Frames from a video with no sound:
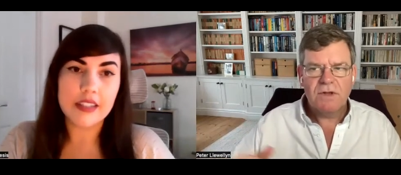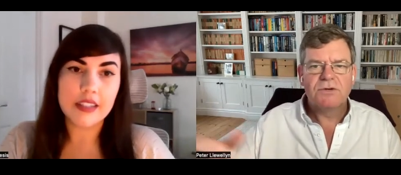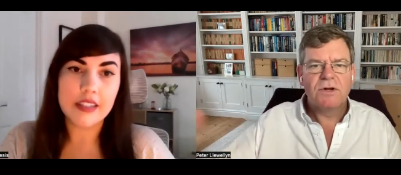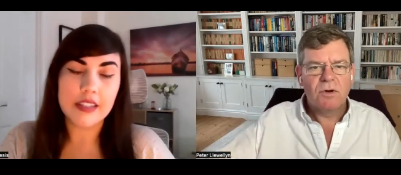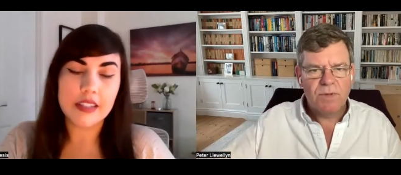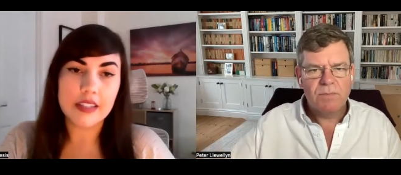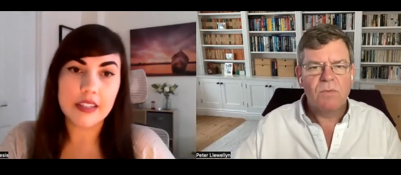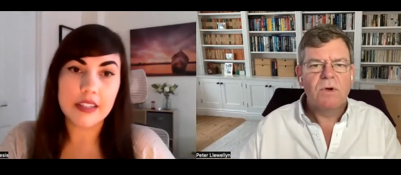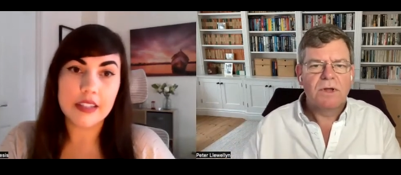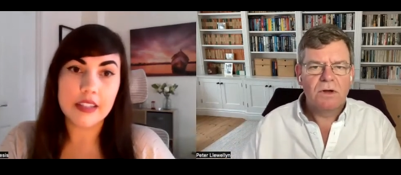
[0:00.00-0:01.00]
Speaker 1: You have literally
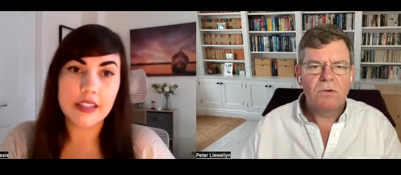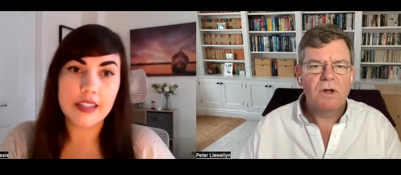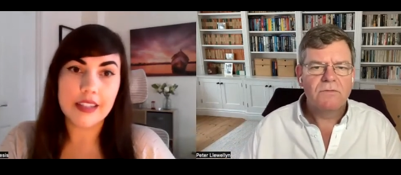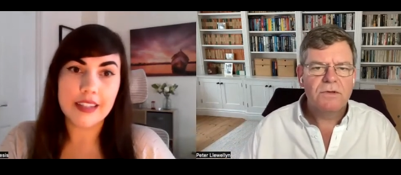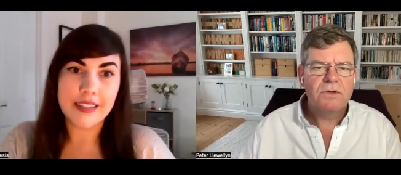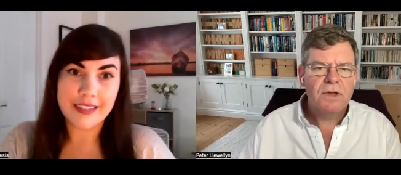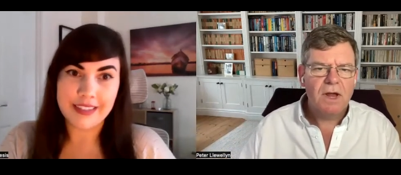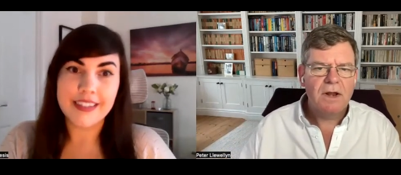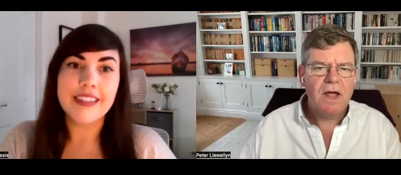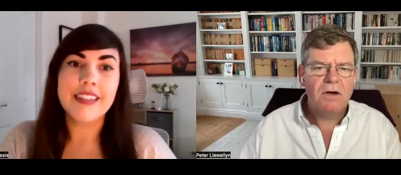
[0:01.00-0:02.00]
got people working all over
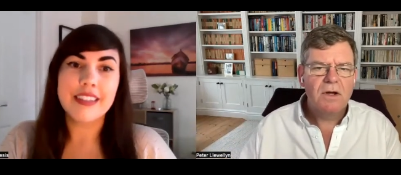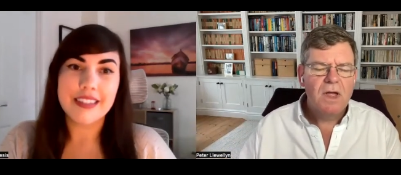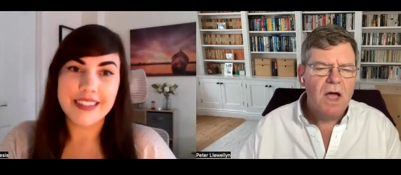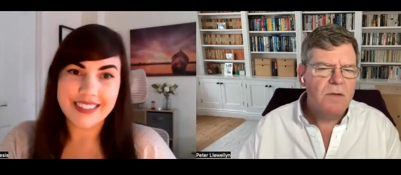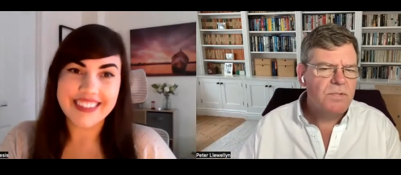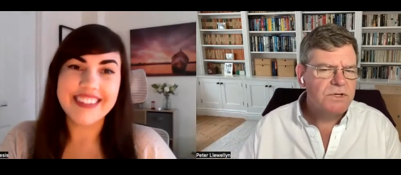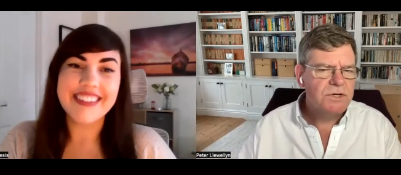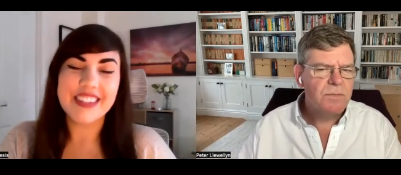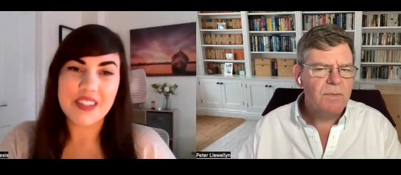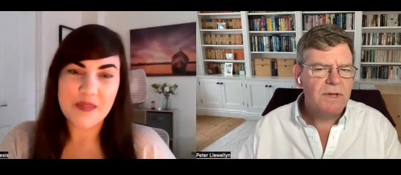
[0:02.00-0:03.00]
the UK now,
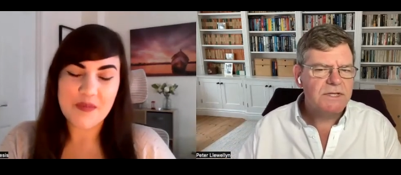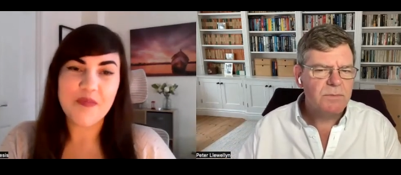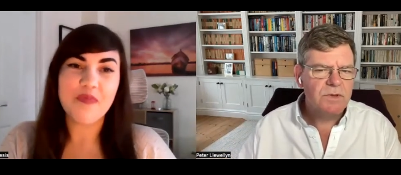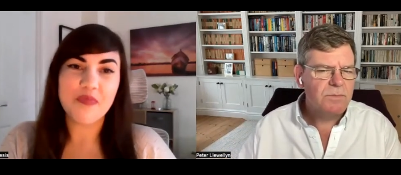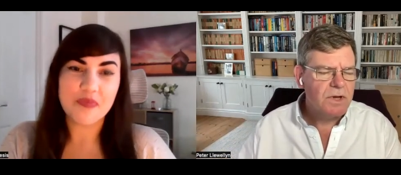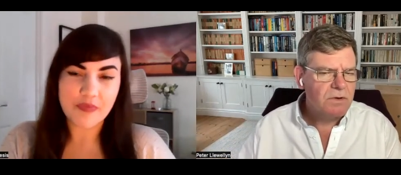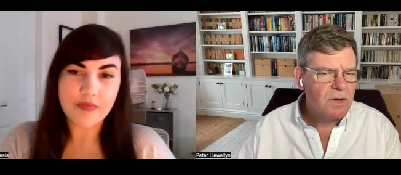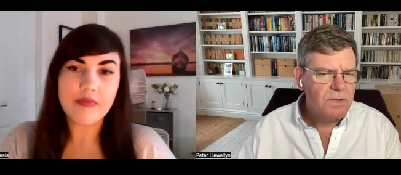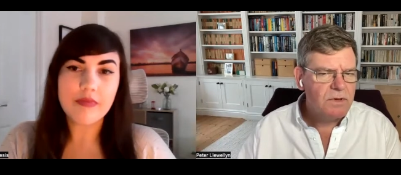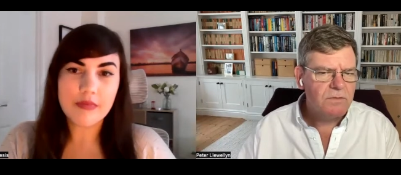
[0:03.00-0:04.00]
and presumably some of them
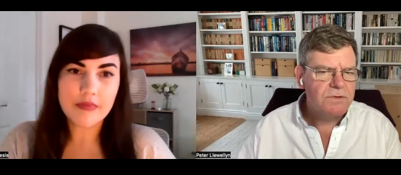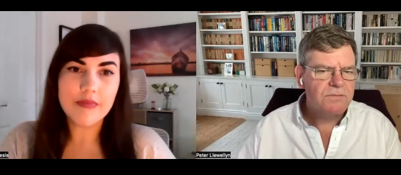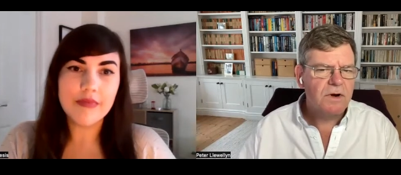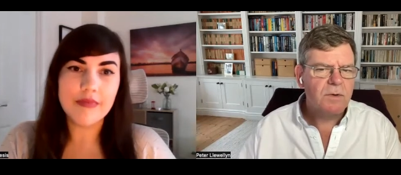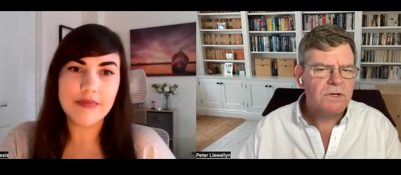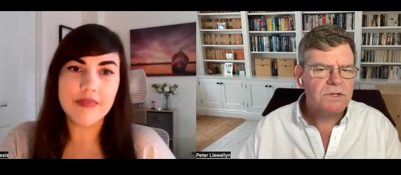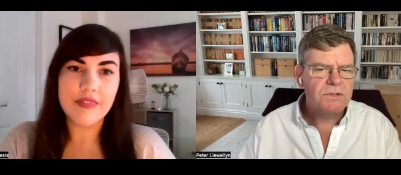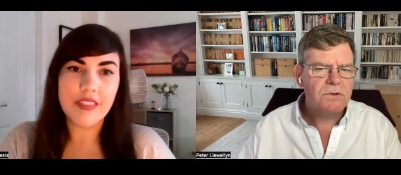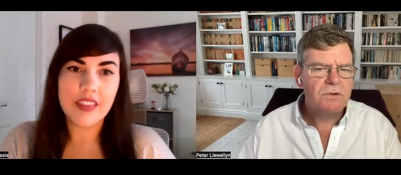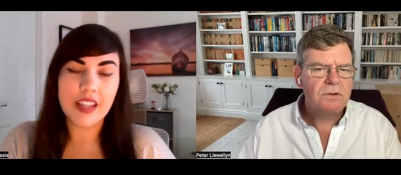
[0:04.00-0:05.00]
don't come in the office very
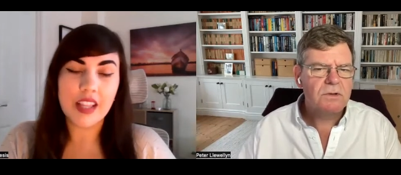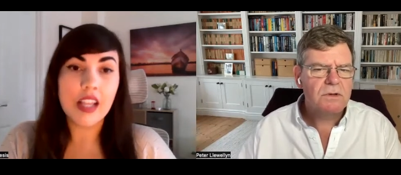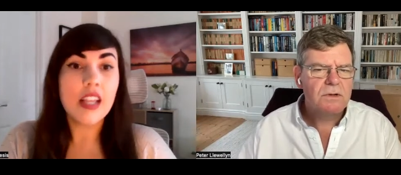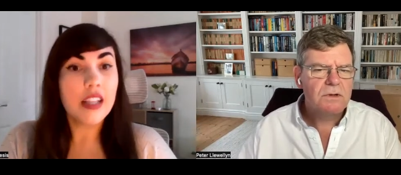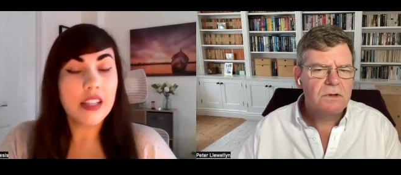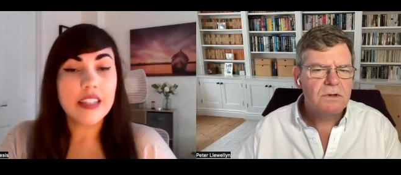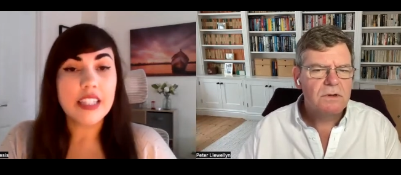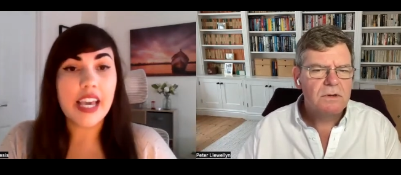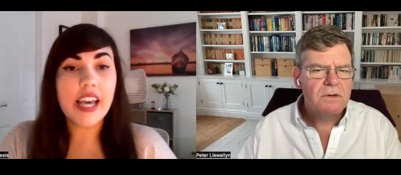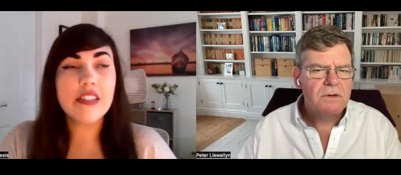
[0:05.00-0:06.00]
much at all.
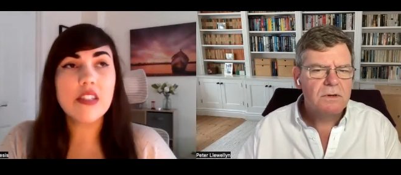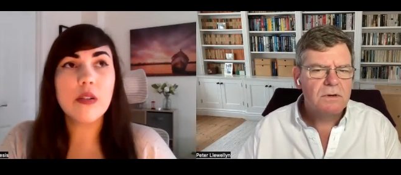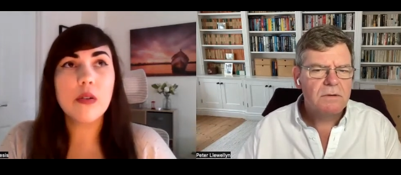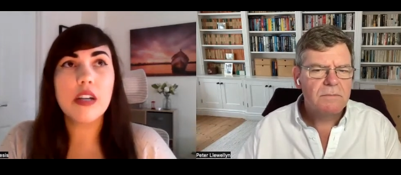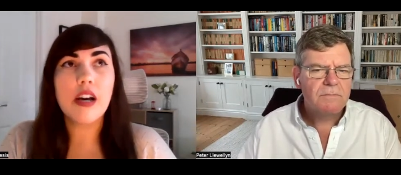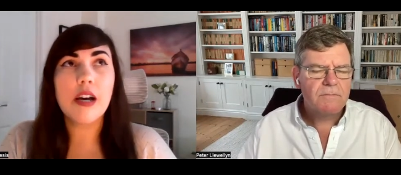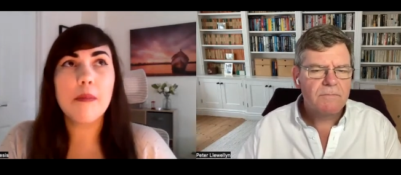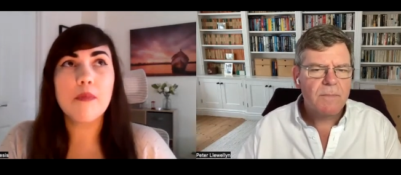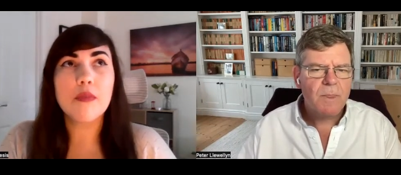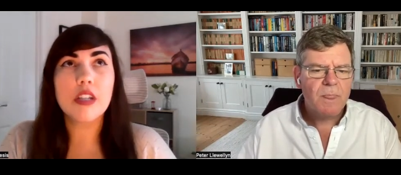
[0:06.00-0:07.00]
Speaker 2: Yeah, so
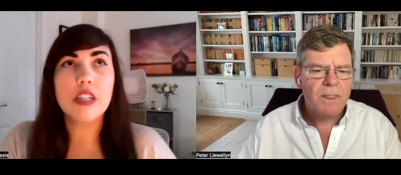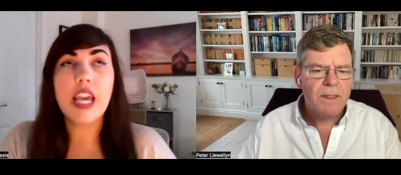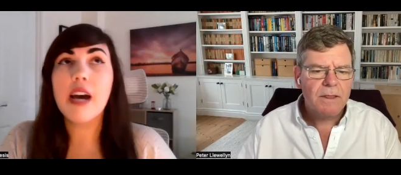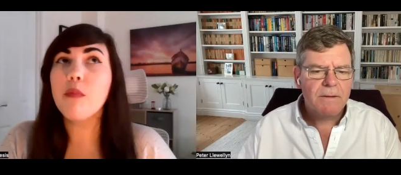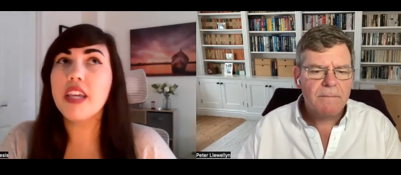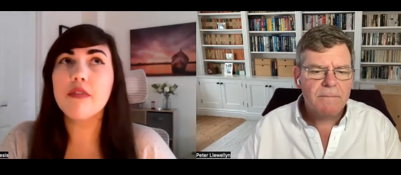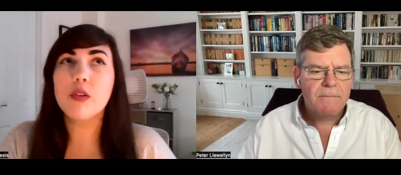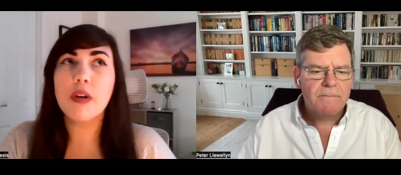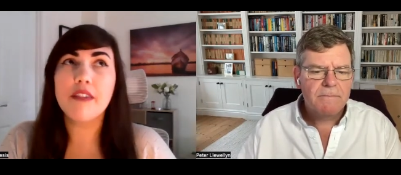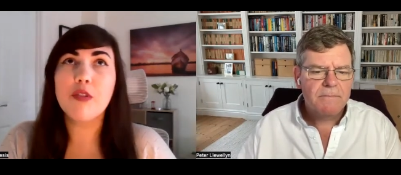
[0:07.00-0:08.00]
um, yeah, we have
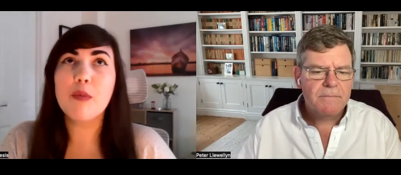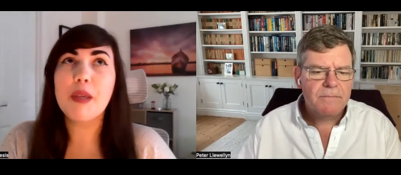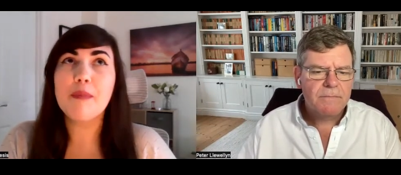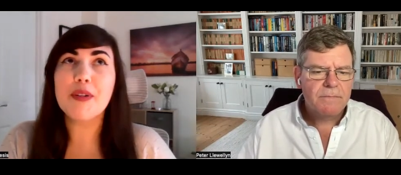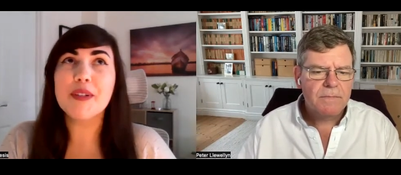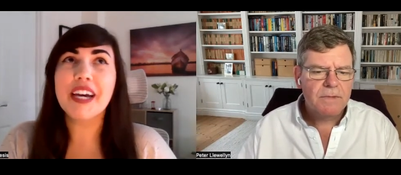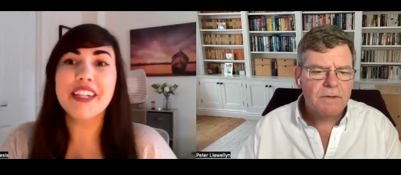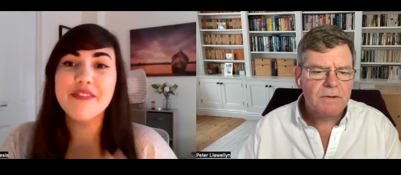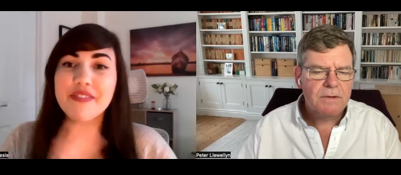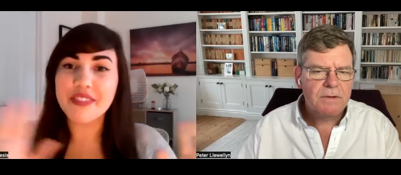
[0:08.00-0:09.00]
quite a few people kind
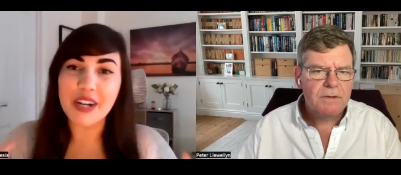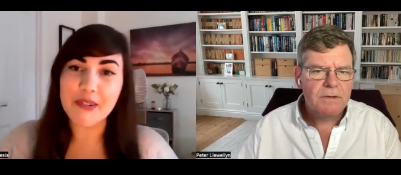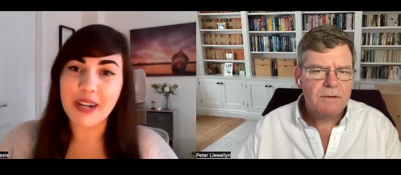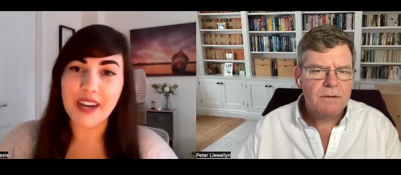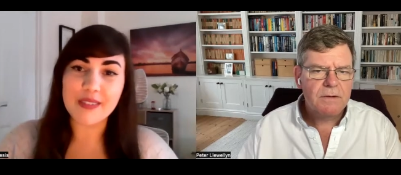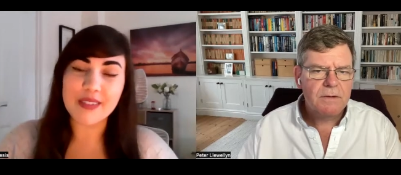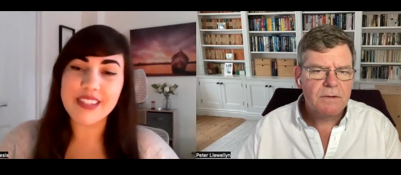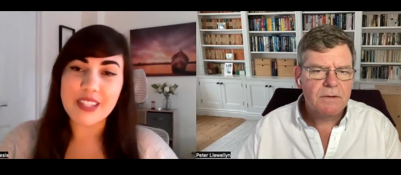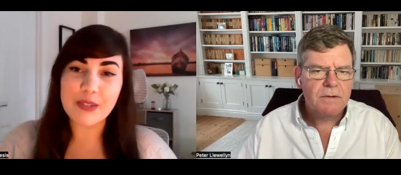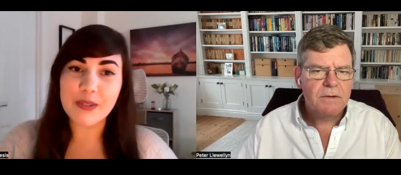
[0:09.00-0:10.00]
of around
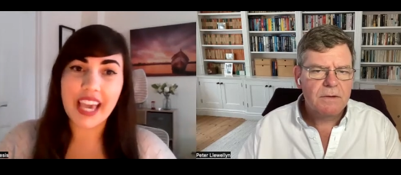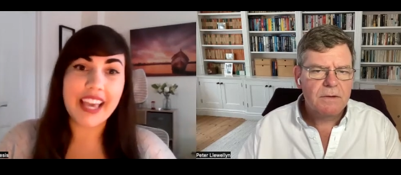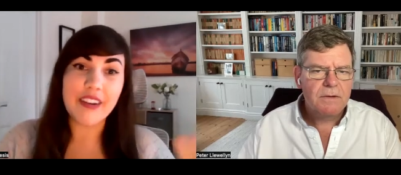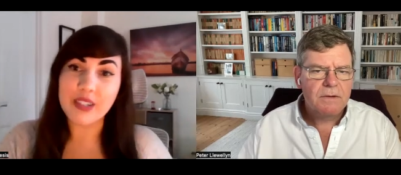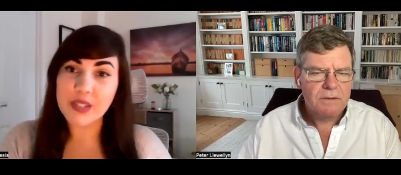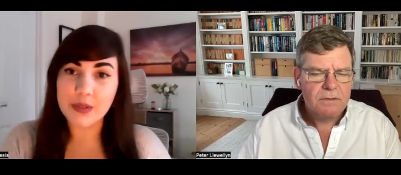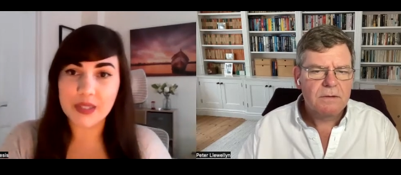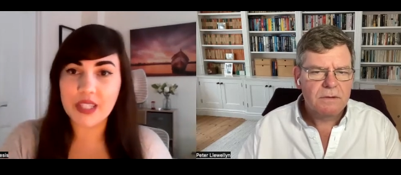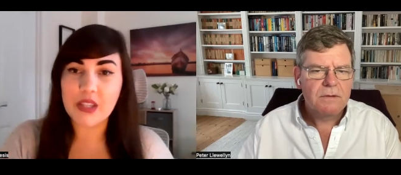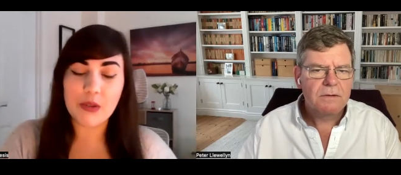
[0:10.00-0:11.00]
the UK, also
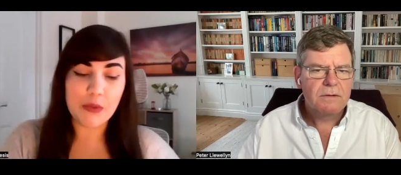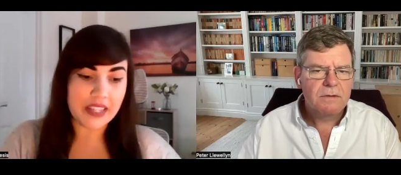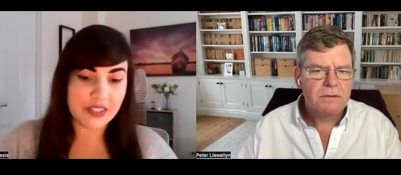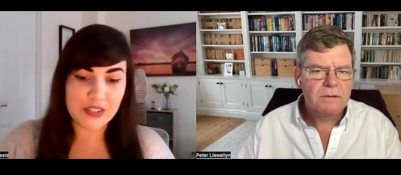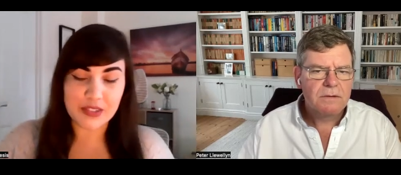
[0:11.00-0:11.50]
in the US,